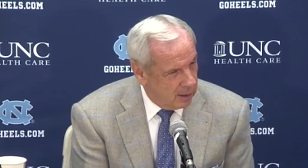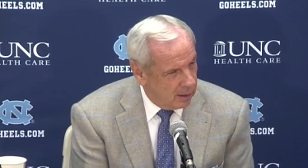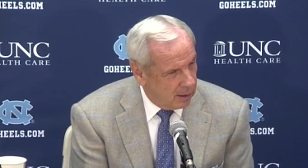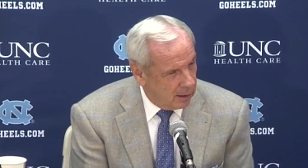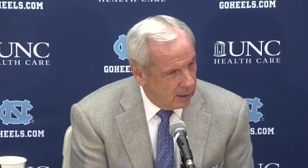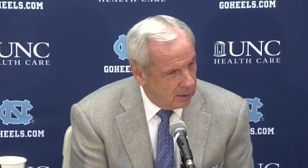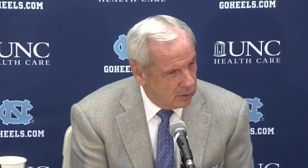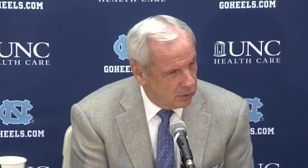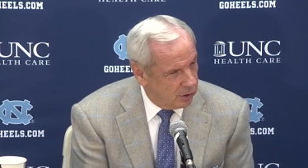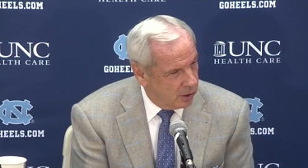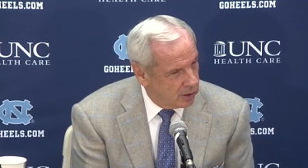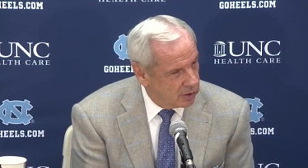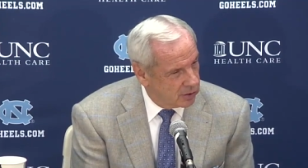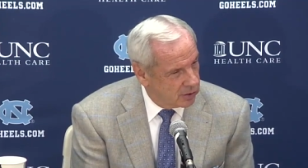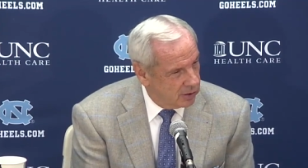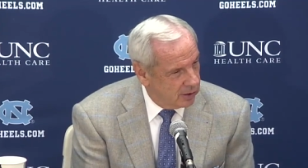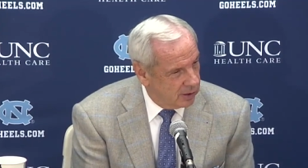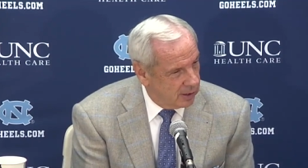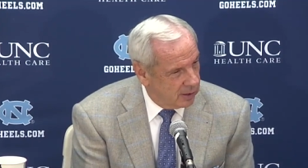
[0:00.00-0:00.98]
uh,
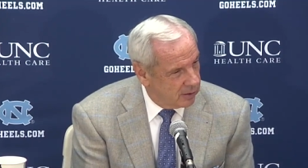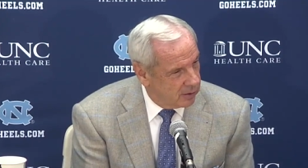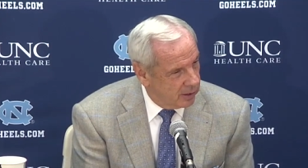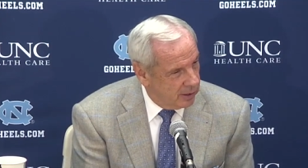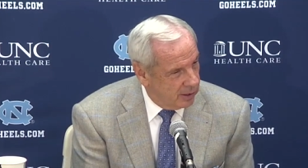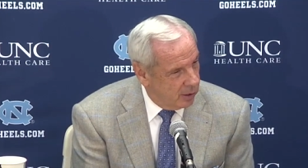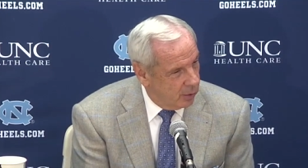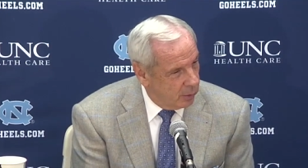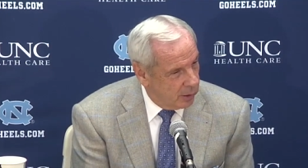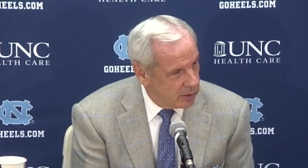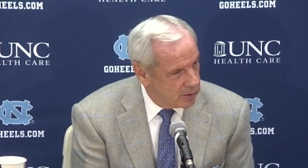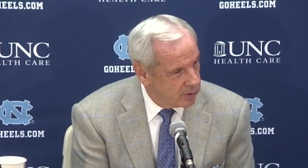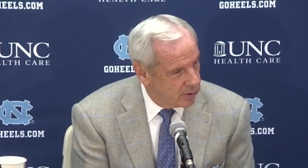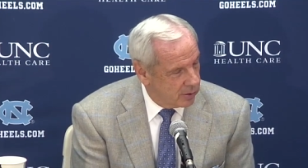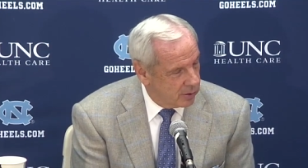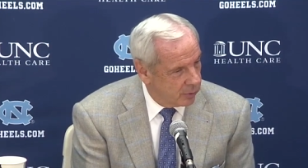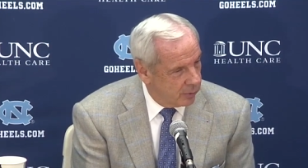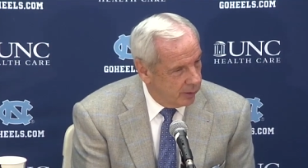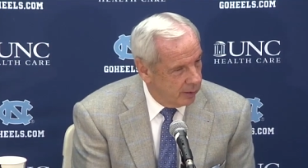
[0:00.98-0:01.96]
Justin and Theo as the
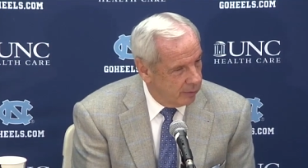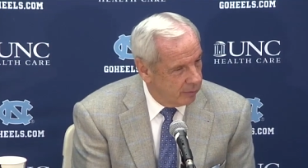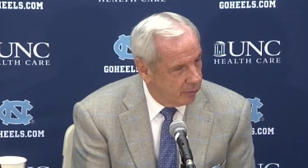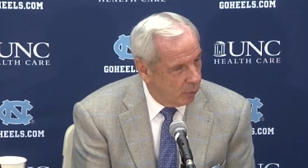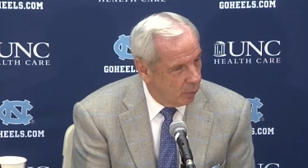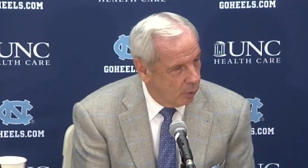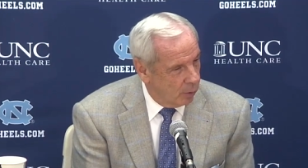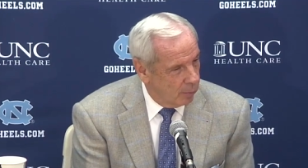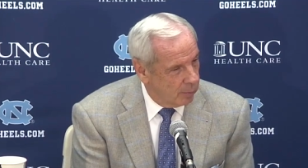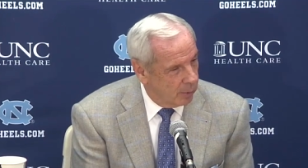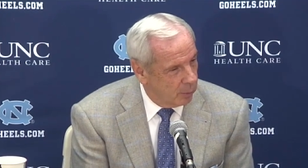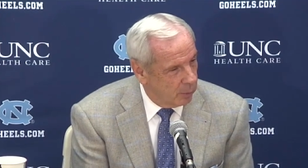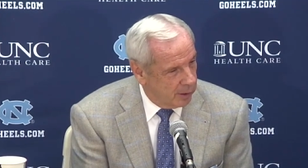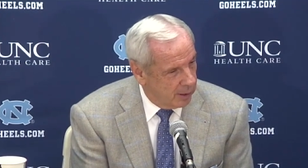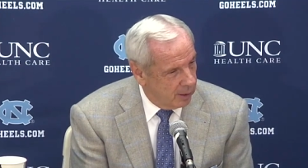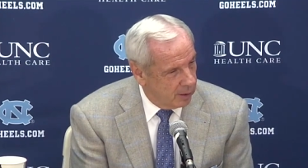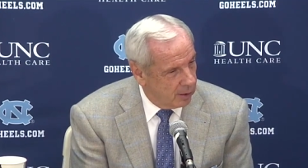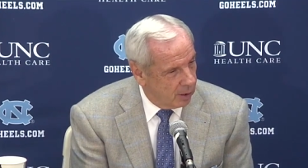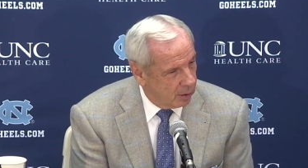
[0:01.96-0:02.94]
three and four, but we
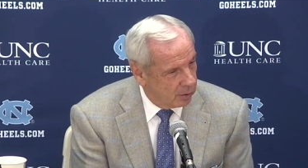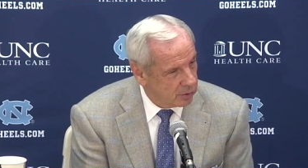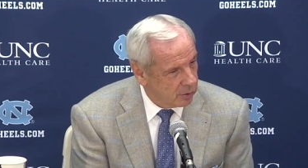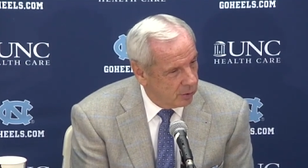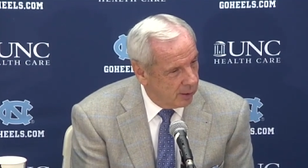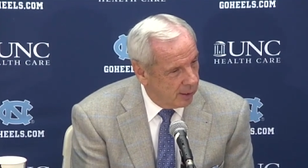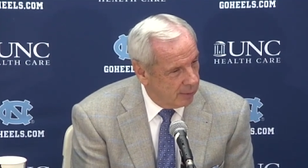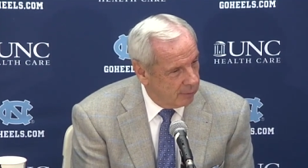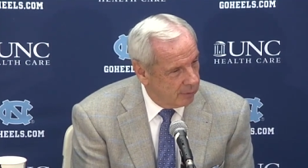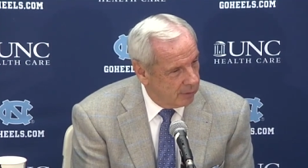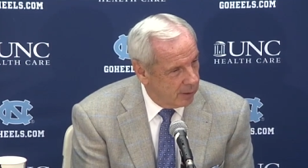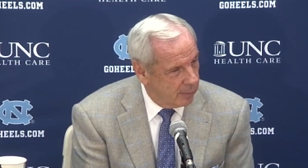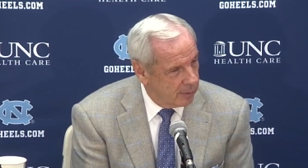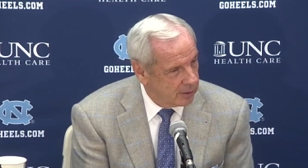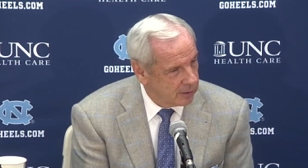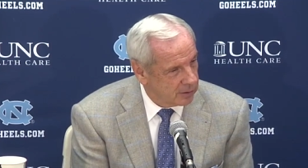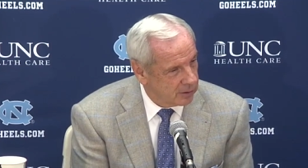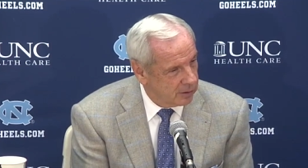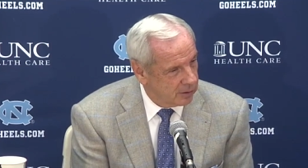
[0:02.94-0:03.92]
did also have them
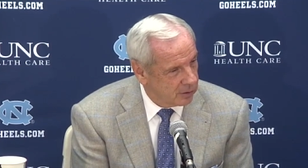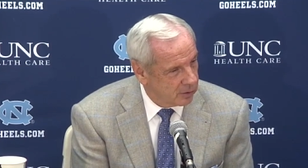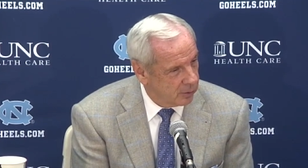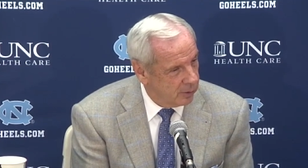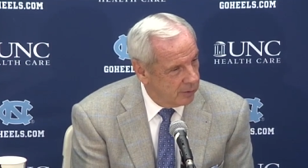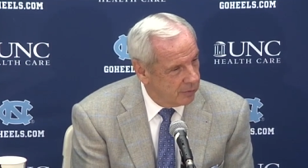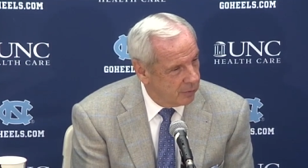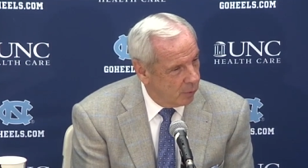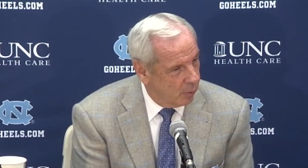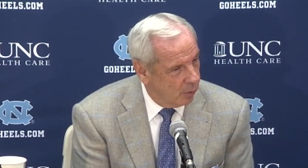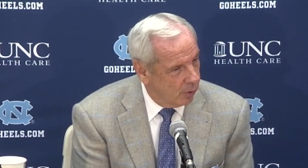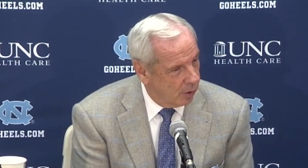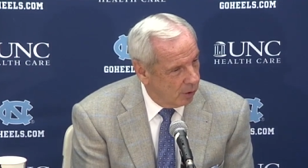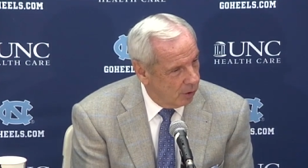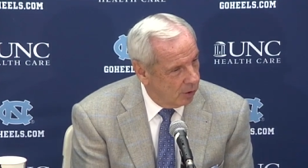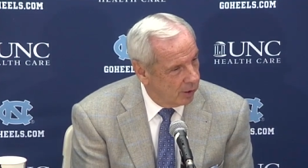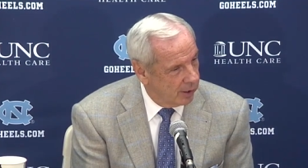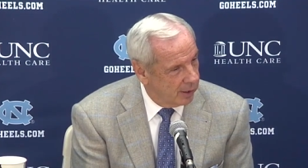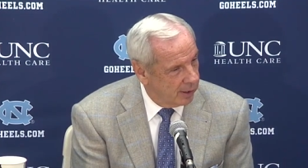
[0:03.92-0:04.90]
as the three, four
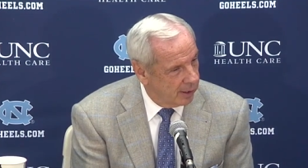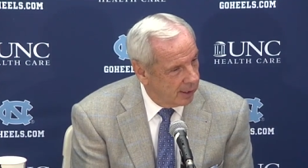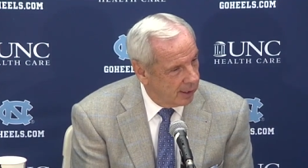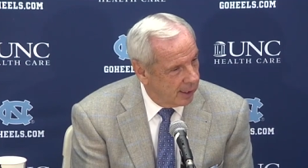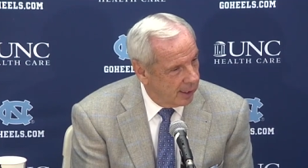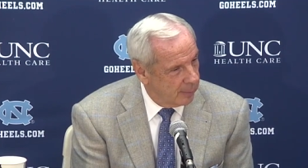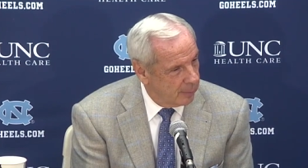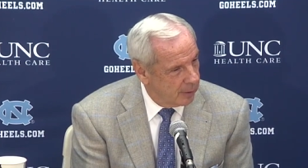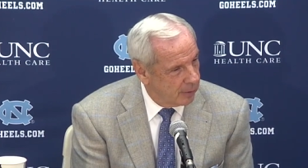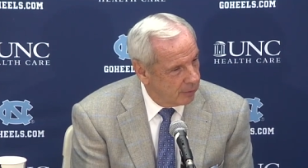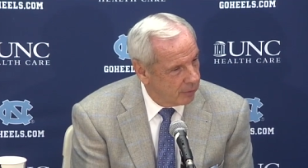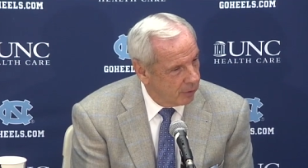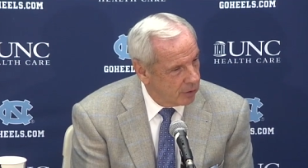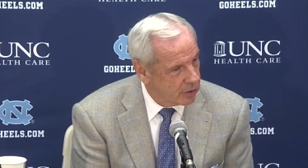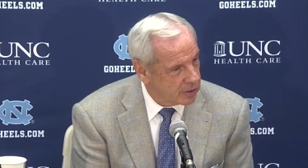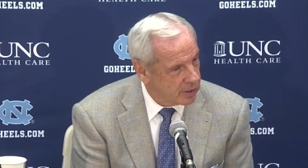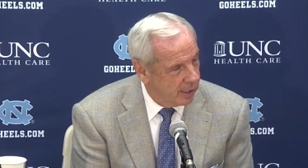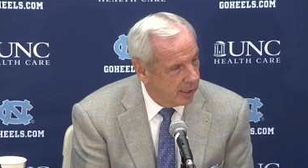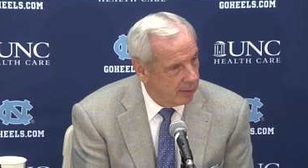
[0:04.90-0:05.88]
early in the game. In the
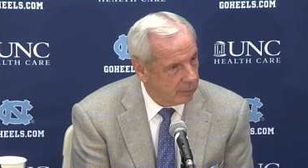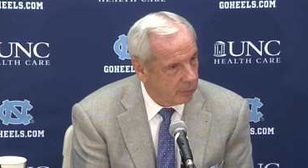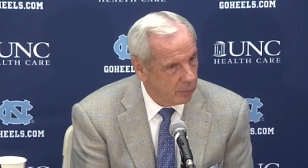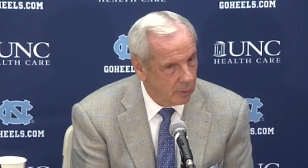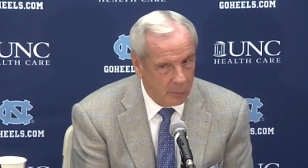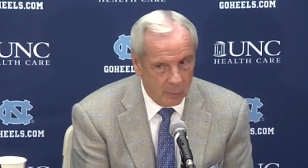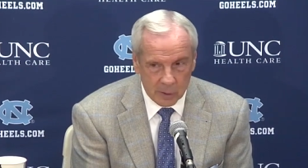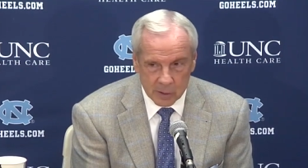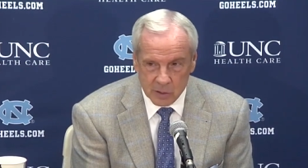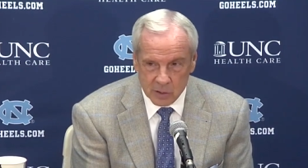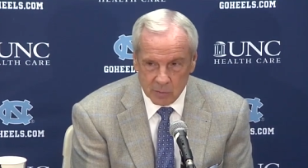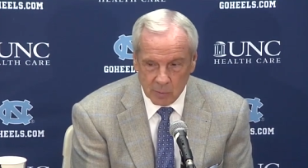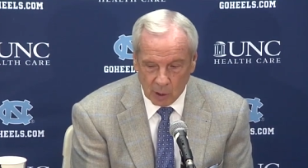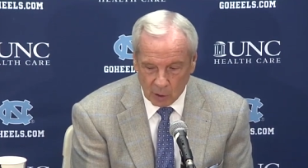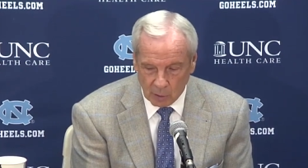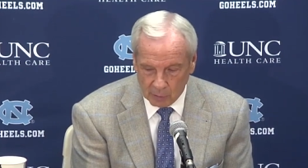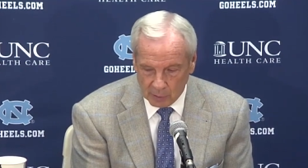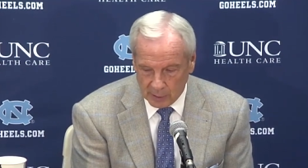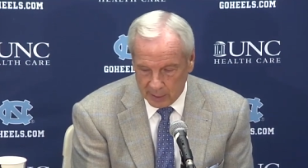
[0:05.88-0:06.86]
first half, we went
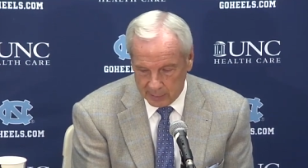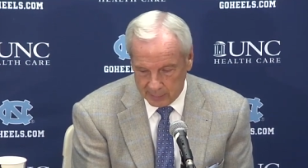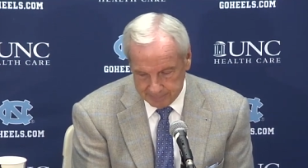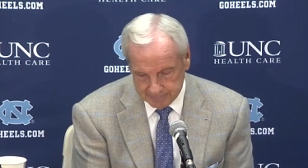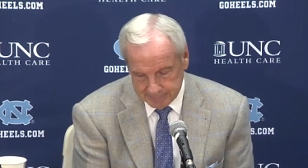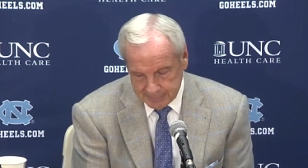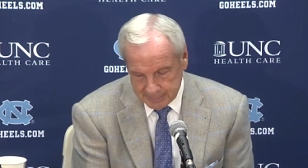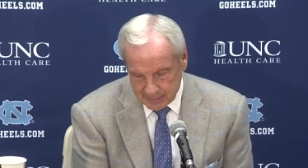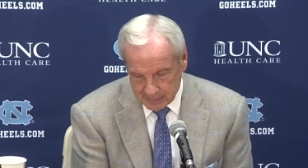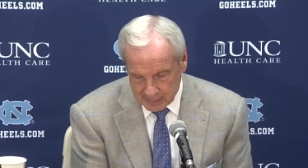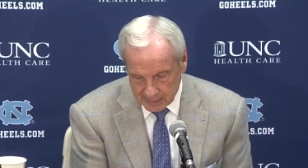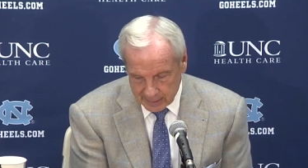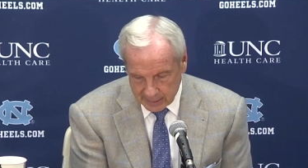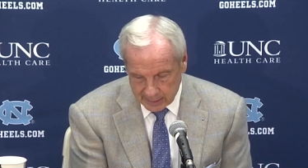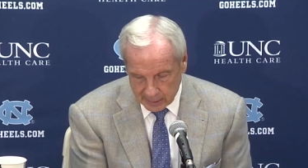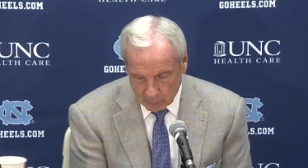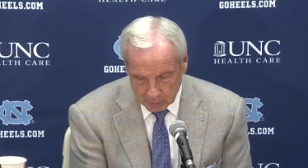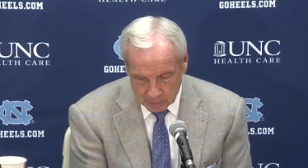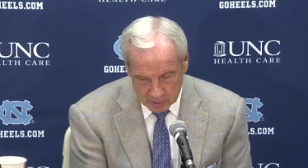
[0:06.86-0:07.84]
small, and that, that
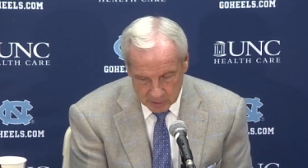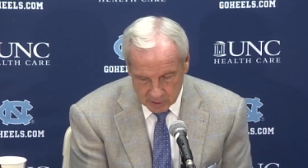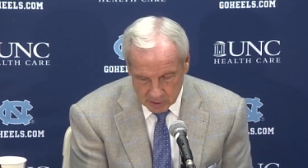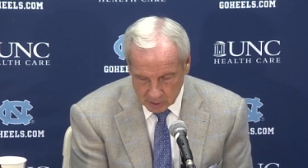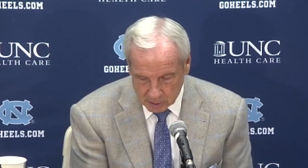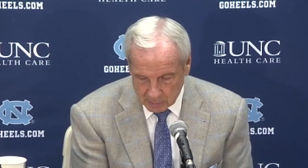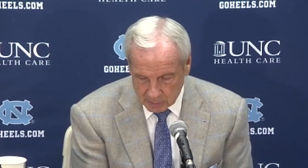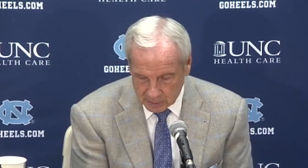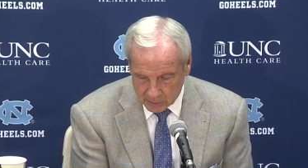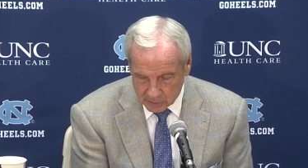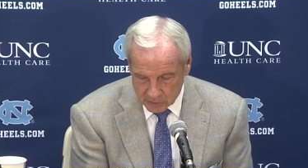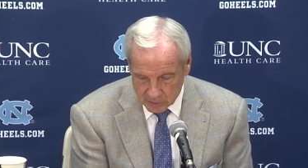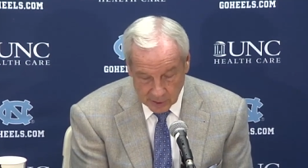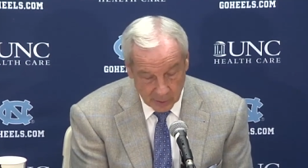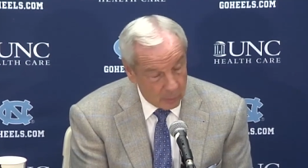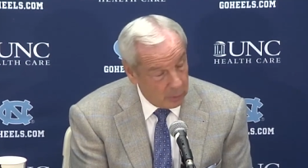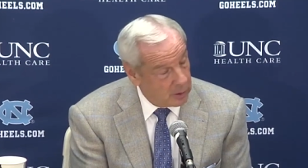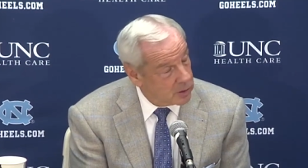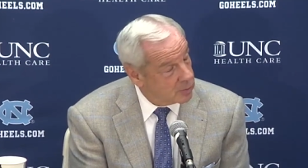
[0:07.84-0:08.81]
helped us a little bit because
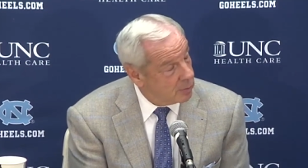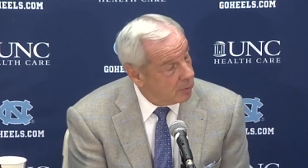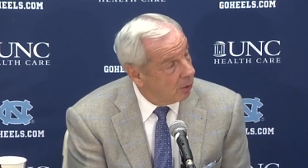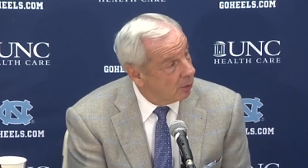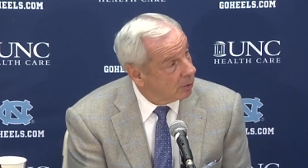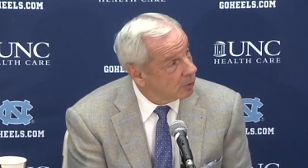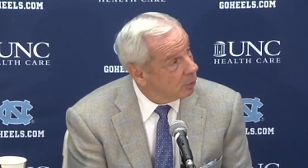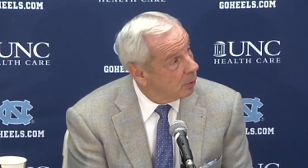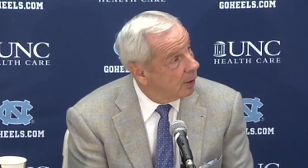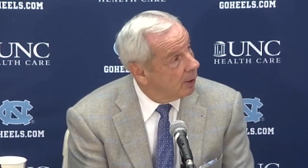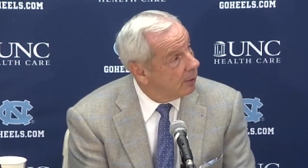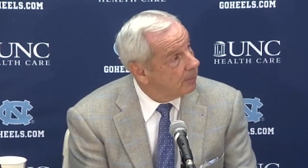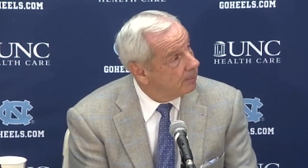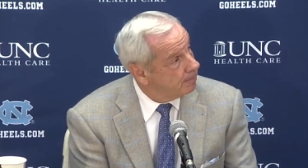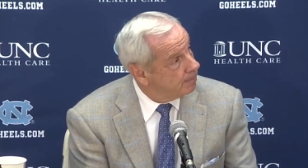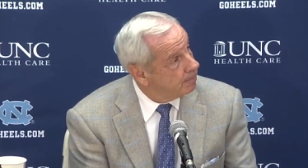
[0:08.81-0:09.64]
they went small as well.